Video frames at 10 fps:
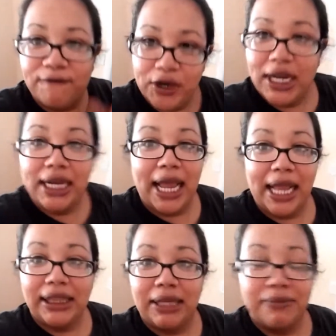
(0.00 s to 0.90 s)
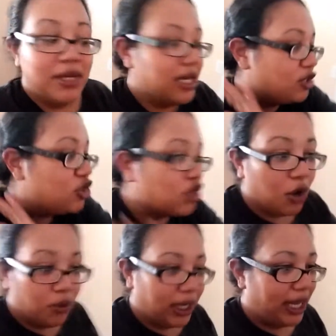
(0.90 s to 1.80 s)
Freaking hate them.
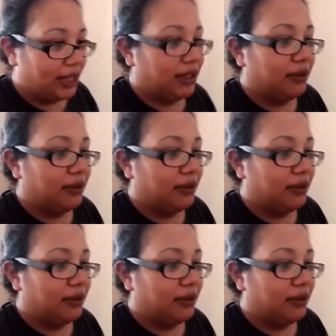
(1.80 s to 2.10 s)
Don't like